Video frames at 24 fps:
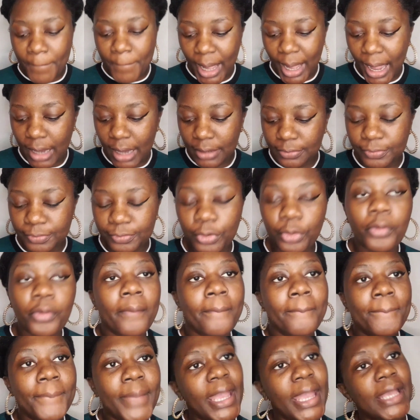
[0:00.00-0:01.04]
But for
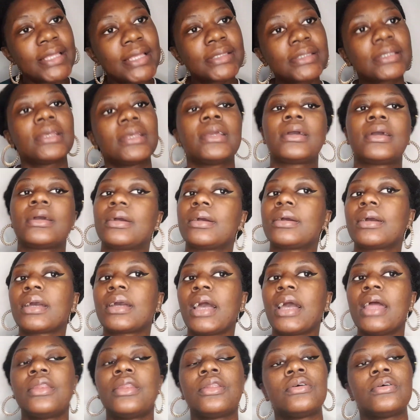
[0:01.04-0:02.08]
a basic
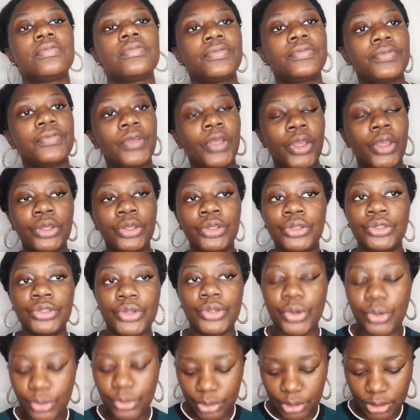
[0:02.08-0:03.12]
kind of, you
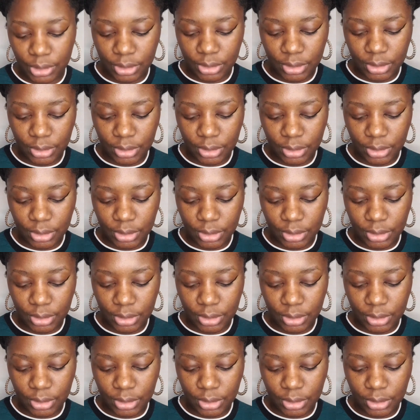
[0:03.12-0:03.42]
know,